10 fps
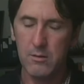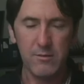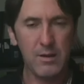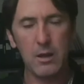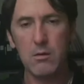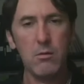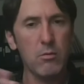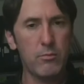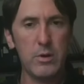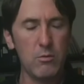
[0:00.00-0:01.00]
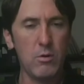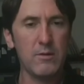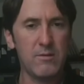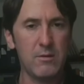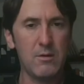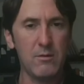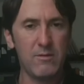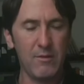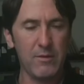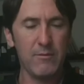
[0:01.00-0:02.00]
saying, no, Britain wants to do
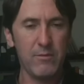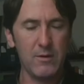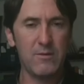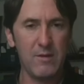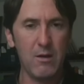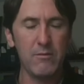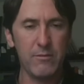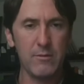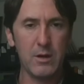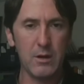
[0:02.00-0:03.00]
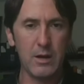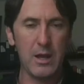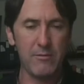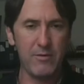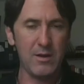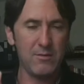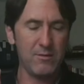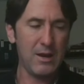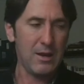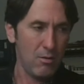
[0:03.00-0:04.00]
something for itself here again. And France is
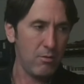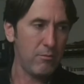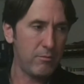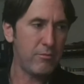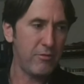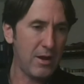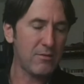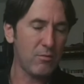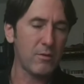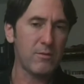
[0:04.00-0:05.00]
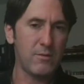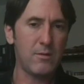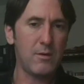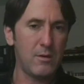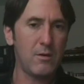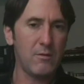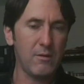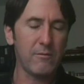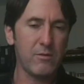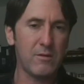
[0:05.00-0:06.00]
saying, no, France wants to do
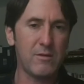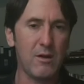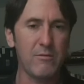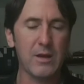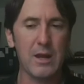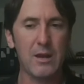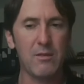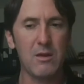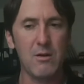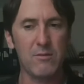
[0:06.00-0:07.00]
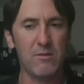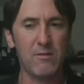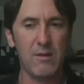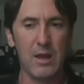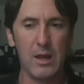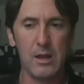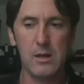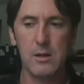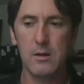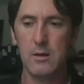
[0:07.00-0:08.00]
something for itself again. And the US is saying,
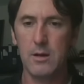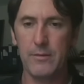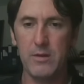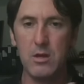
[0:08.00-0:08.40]
and the